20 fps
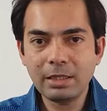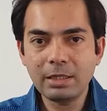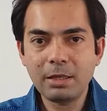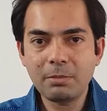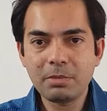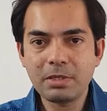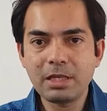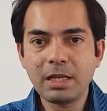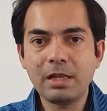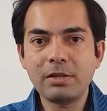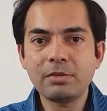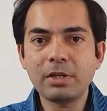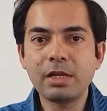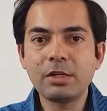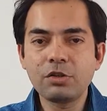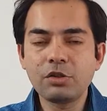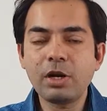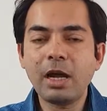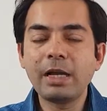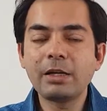themselves and
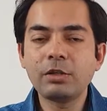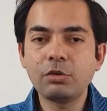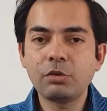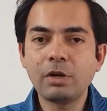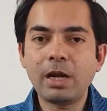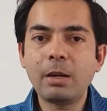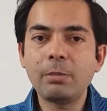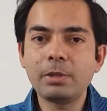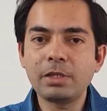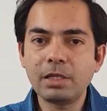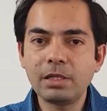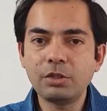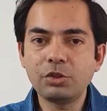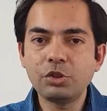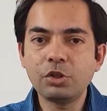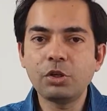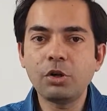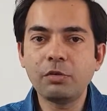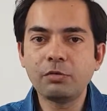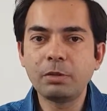trying to grab
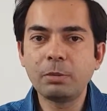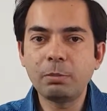attention of the